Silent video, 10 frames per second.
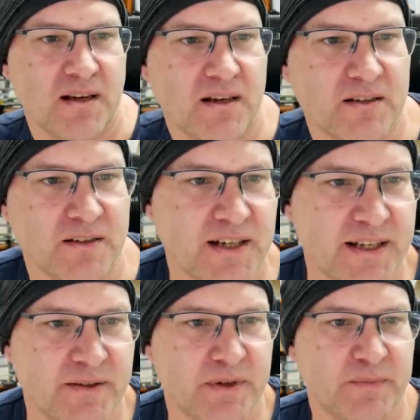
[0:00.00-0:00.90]
Oh,
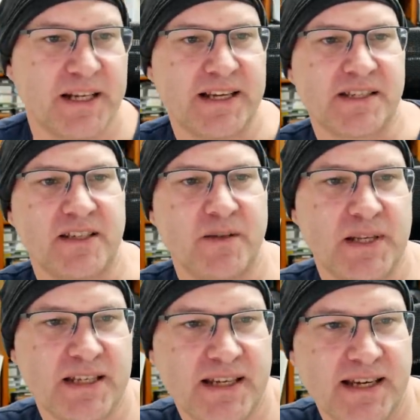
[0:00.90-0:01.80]
Liney118 said the
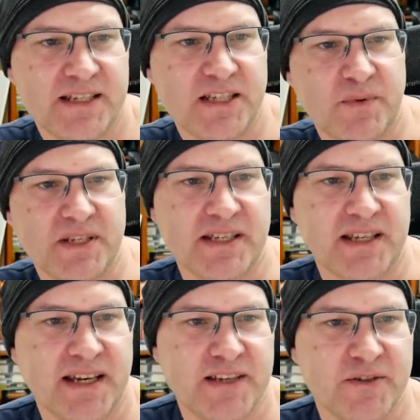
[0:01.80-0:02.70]
Mini K-Tip is a
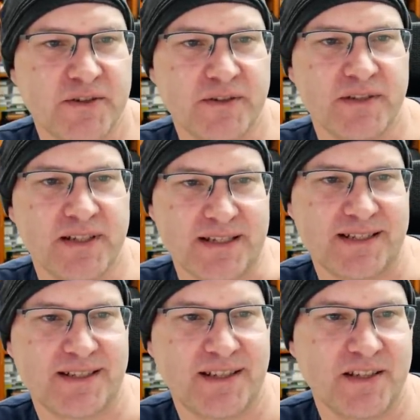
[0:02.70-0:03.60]
KU.
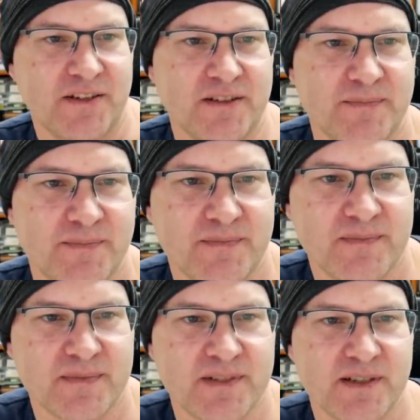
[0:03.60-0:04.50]
Yes, thank you.
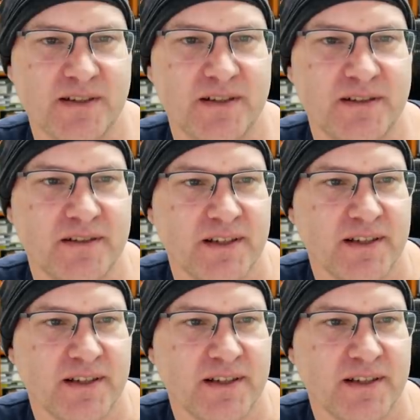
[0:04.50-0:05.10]
So,